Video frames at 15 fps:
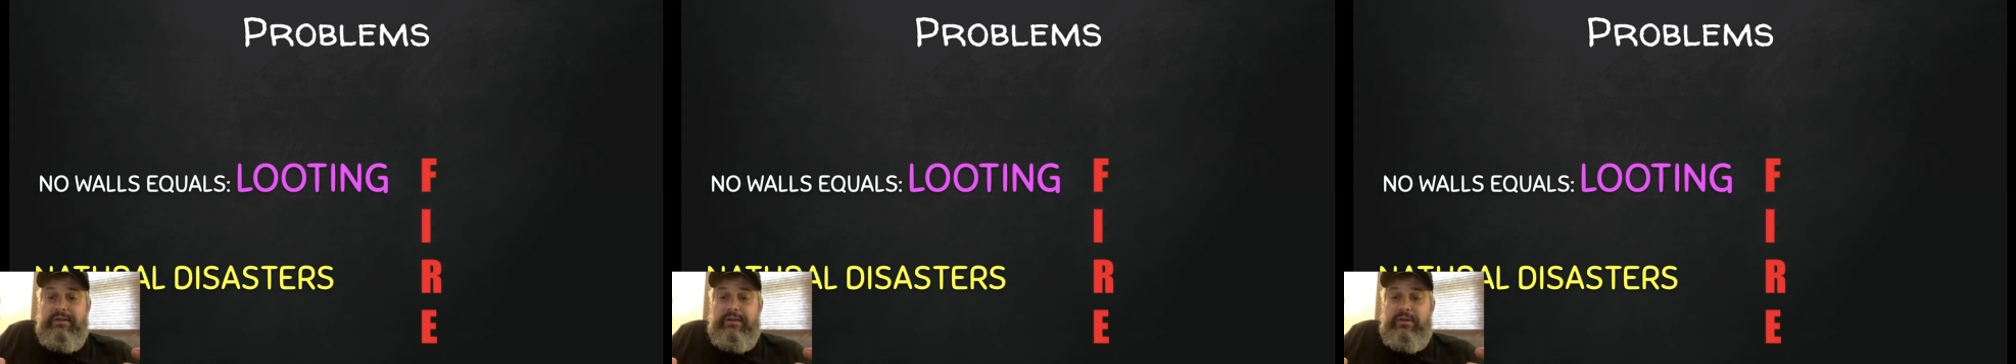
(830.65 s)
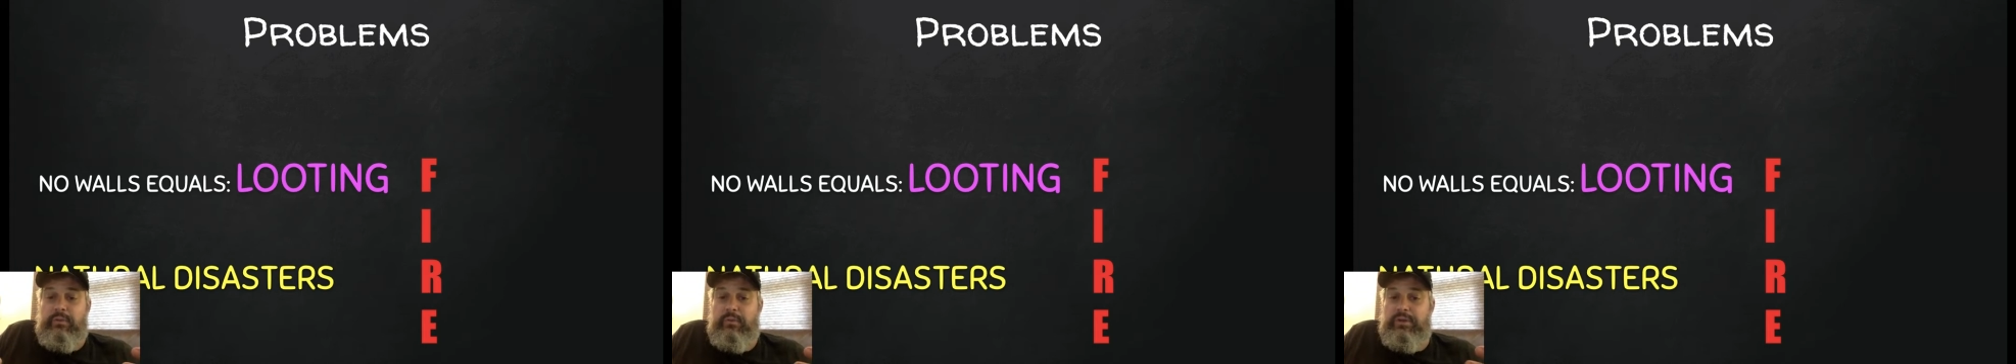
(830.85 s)

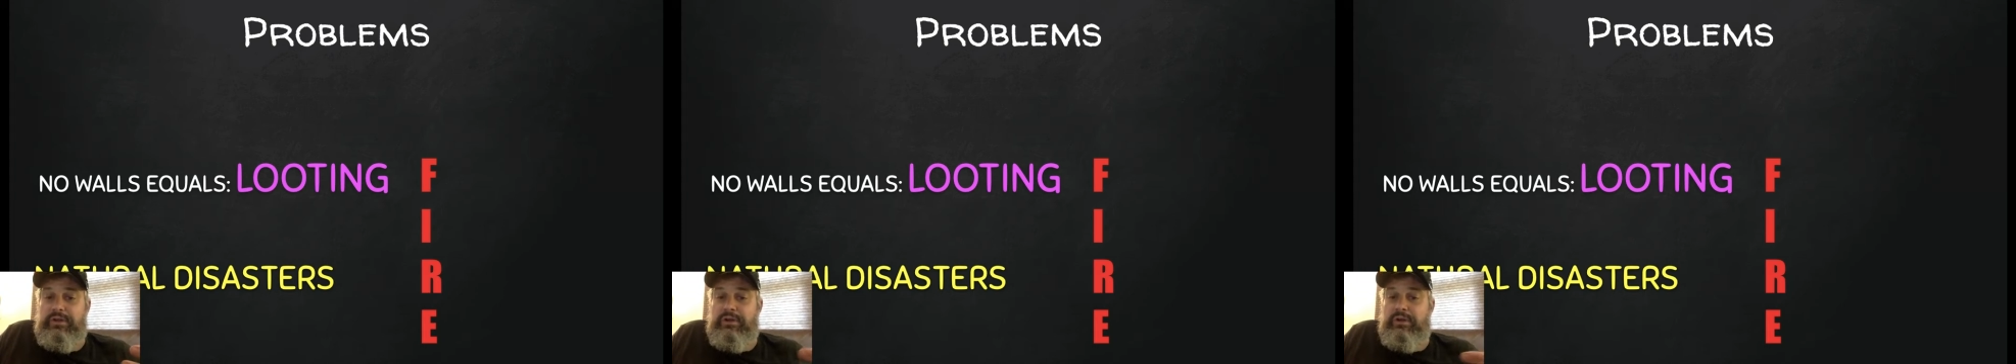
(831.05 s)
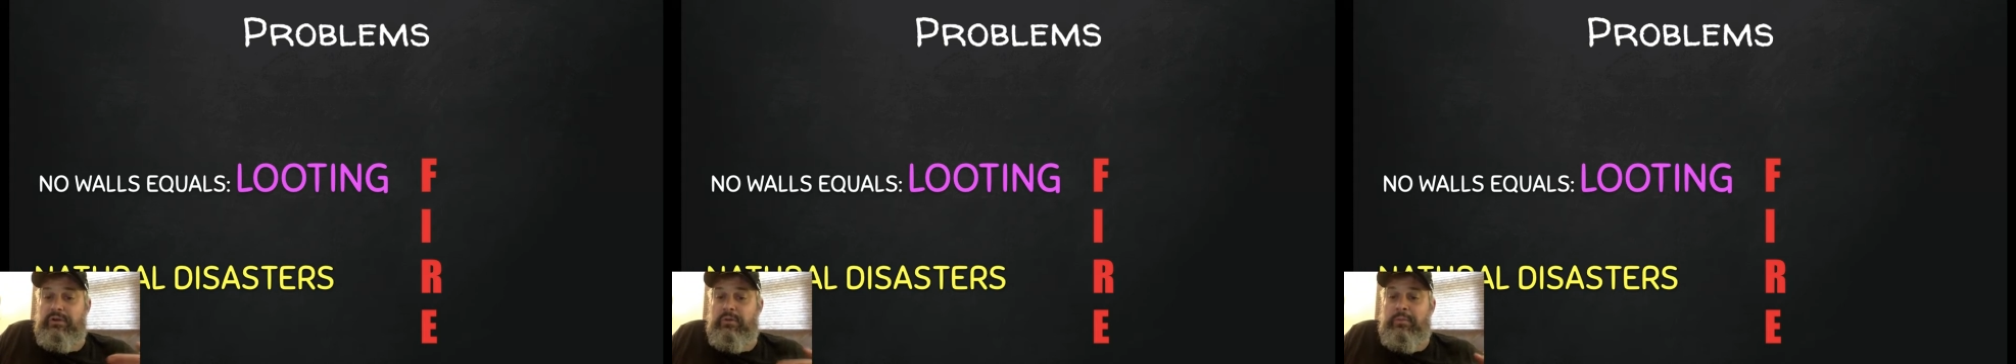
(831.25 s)

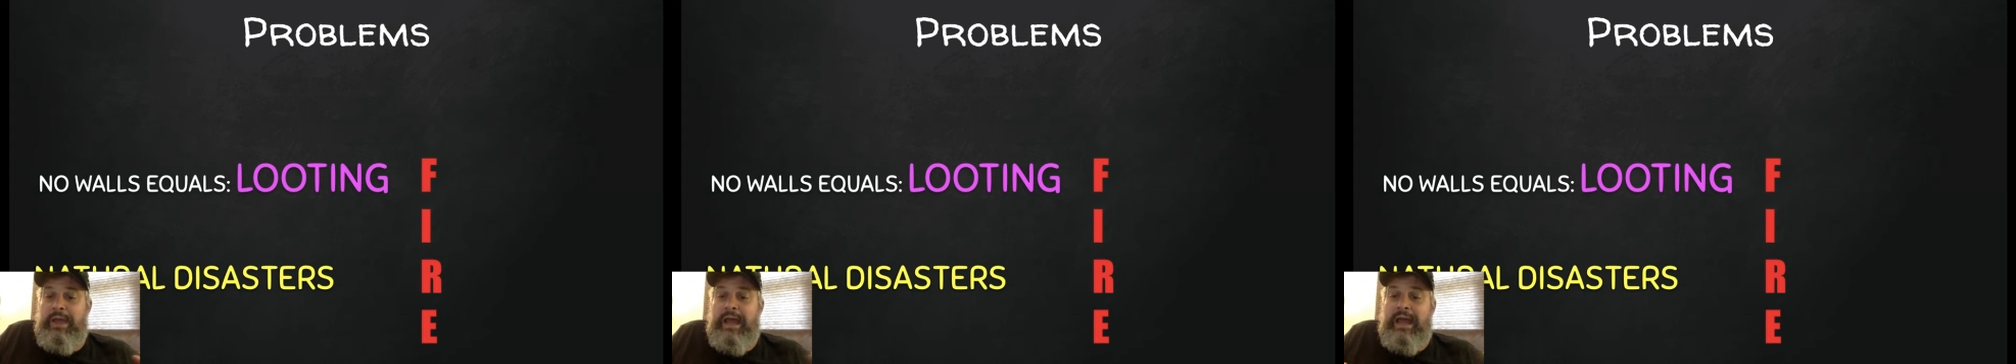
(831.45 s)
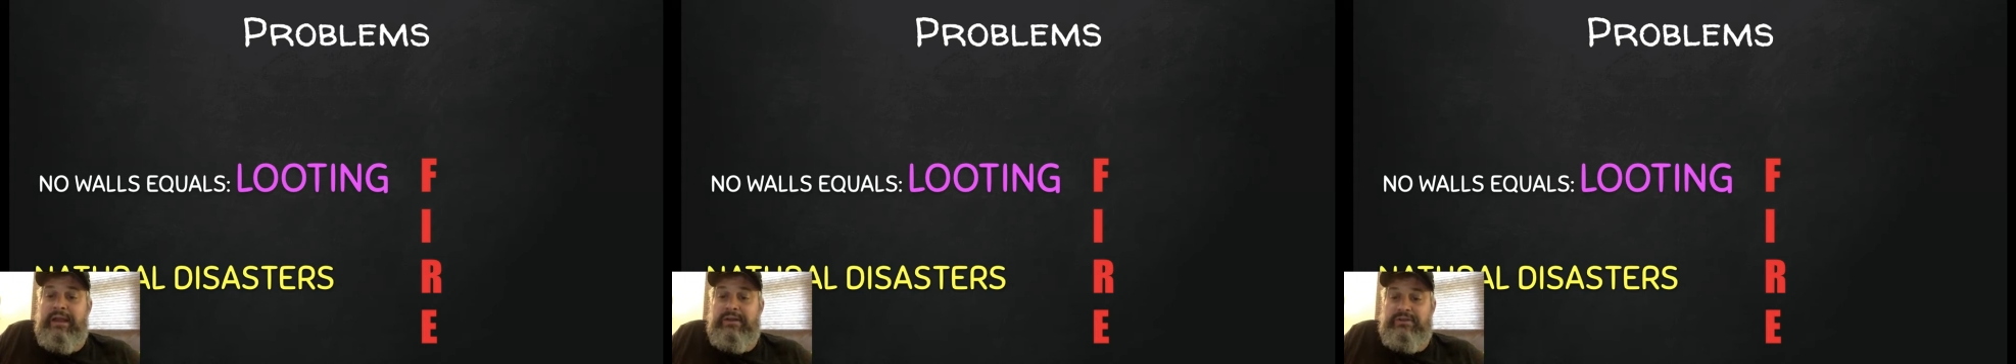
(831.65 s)
Fire.
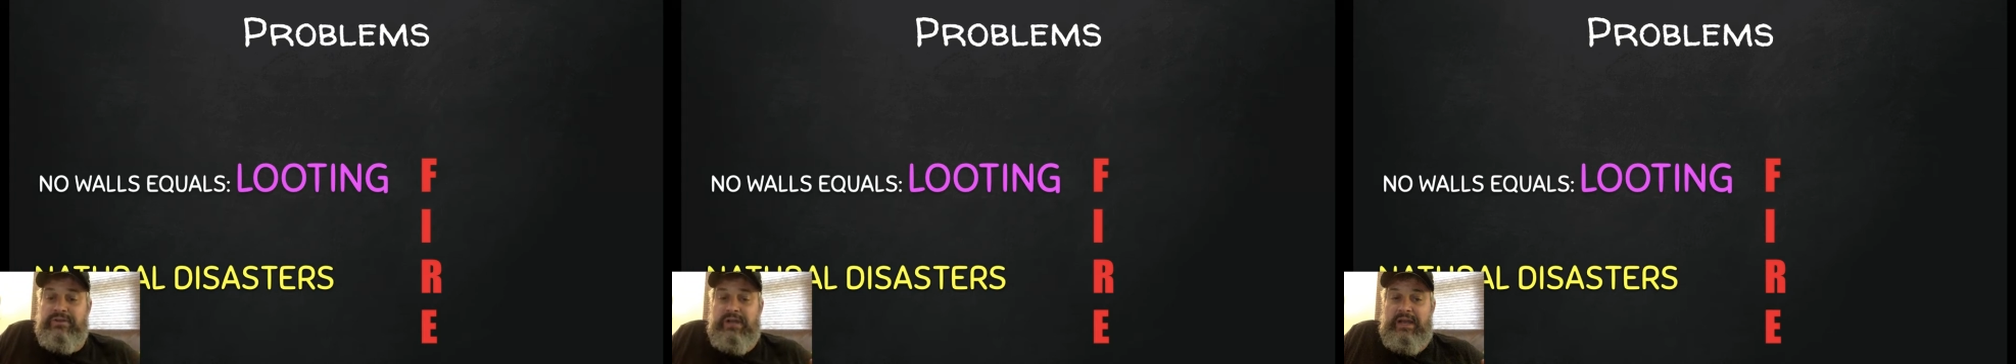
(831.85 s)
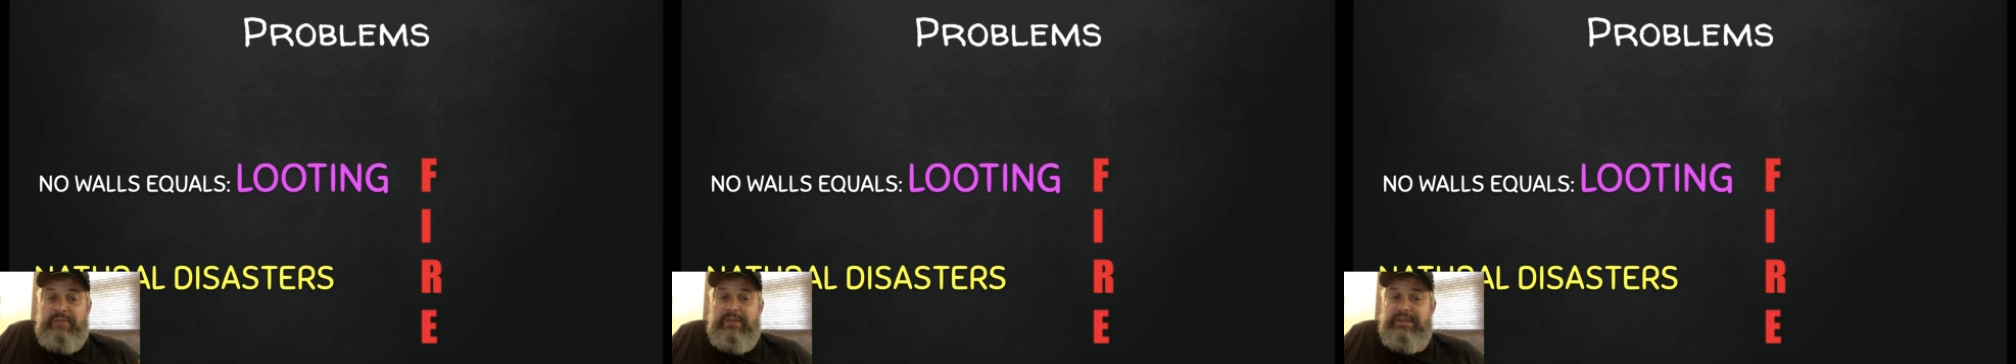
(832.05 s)
When you're
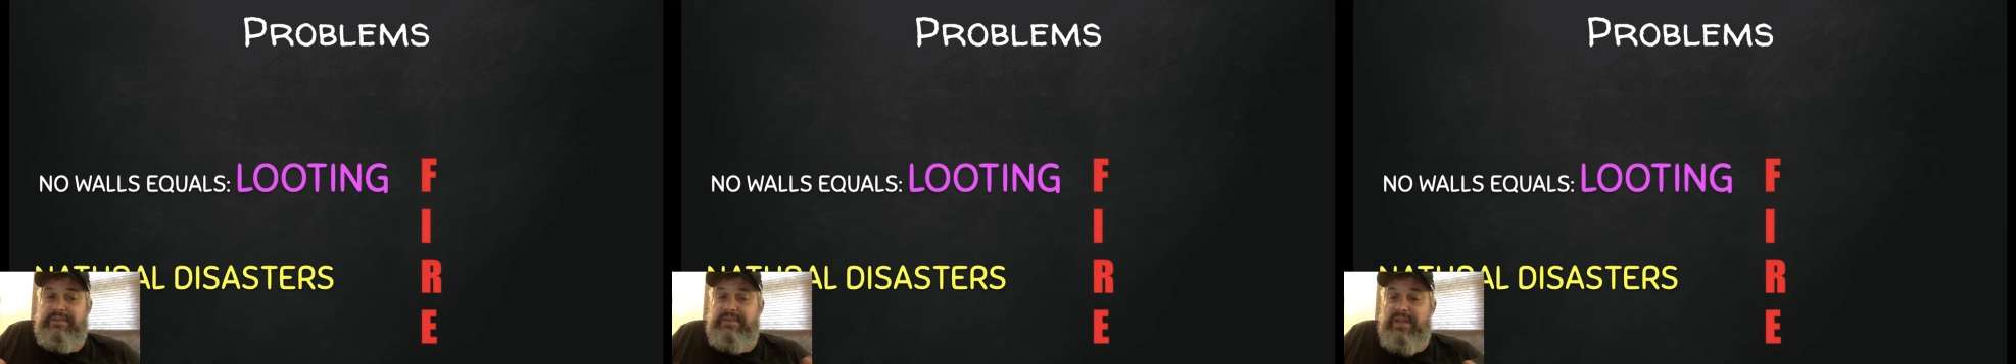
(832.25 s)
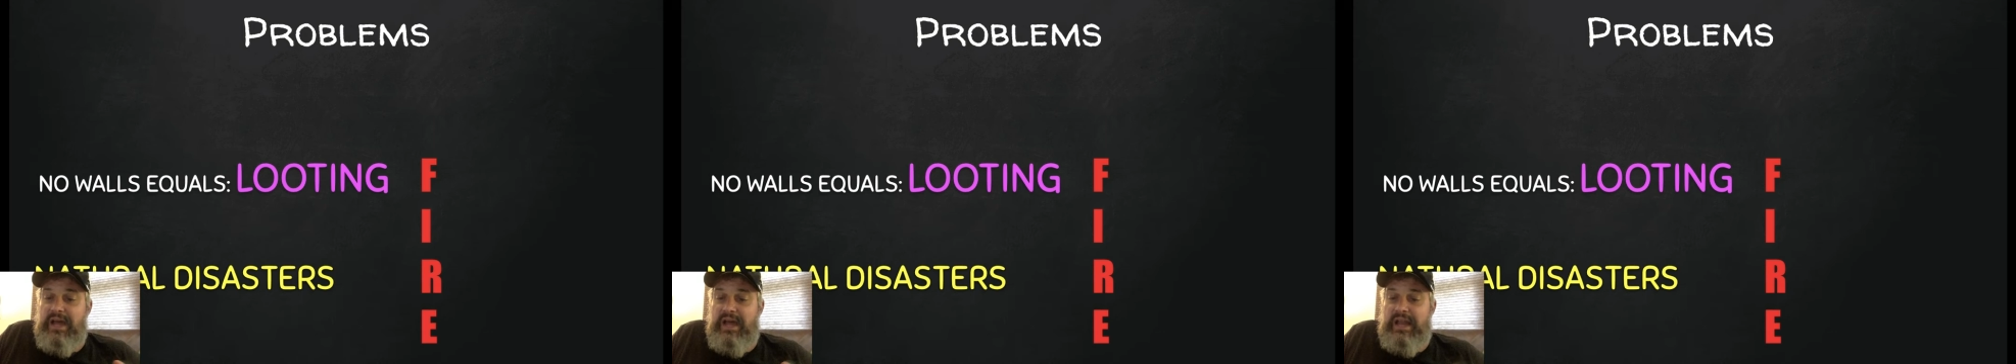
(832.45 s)
a
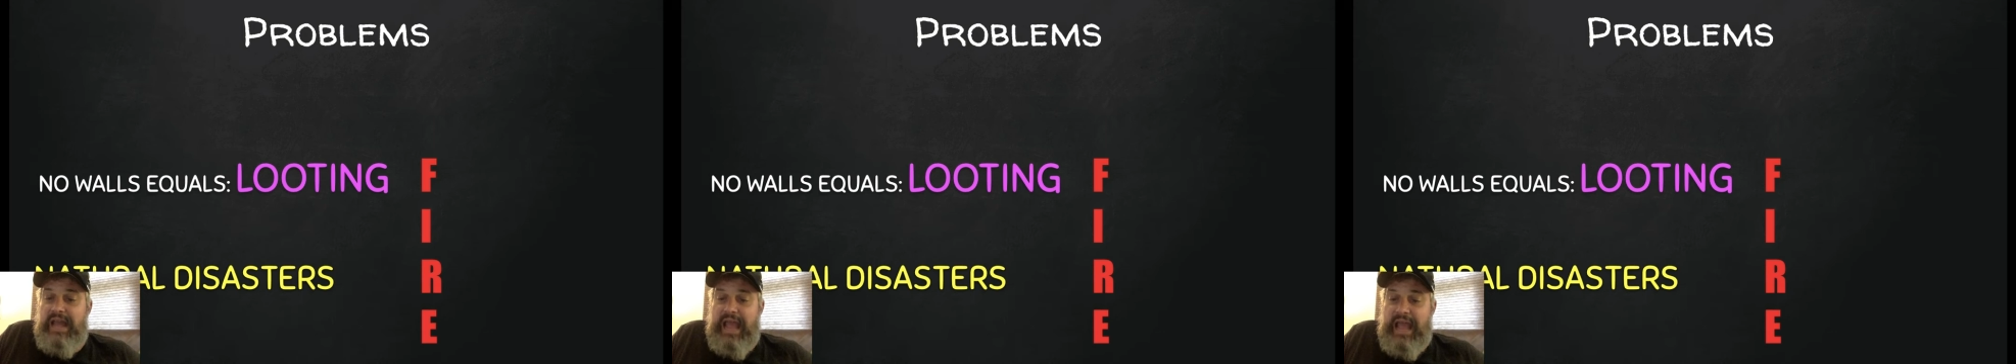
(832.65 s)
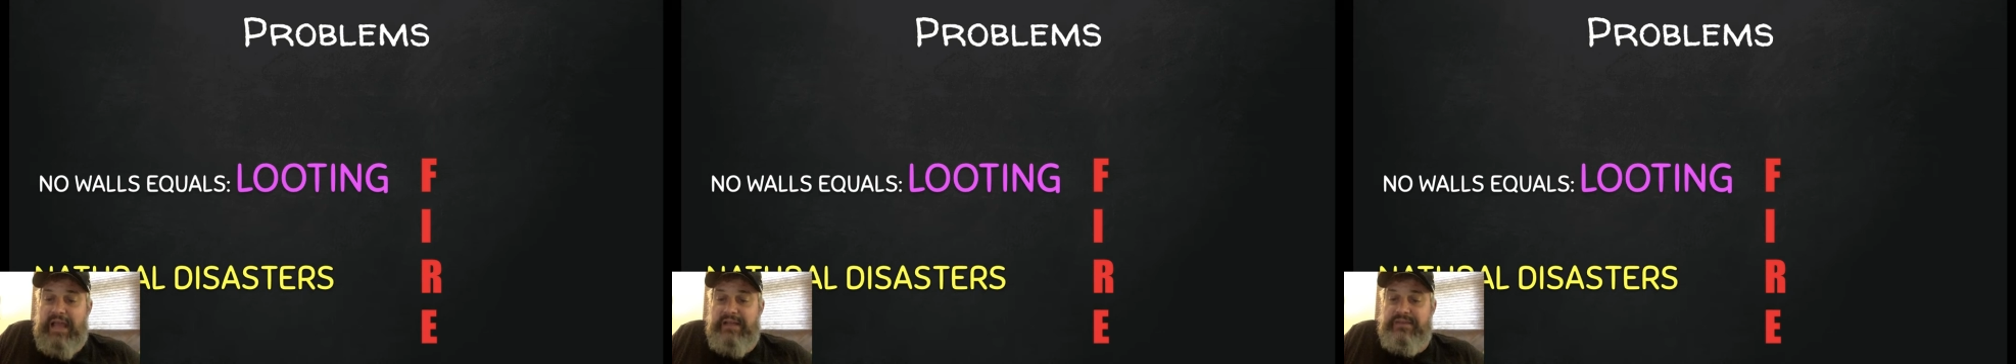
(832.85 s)
nomadic
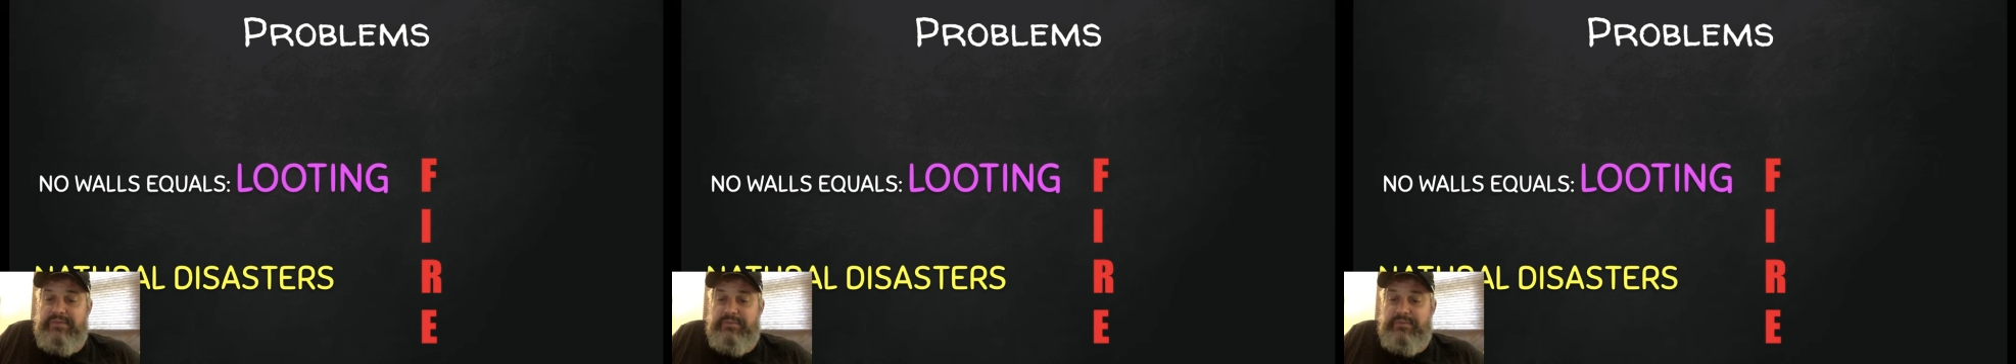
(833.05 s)
tribe, that's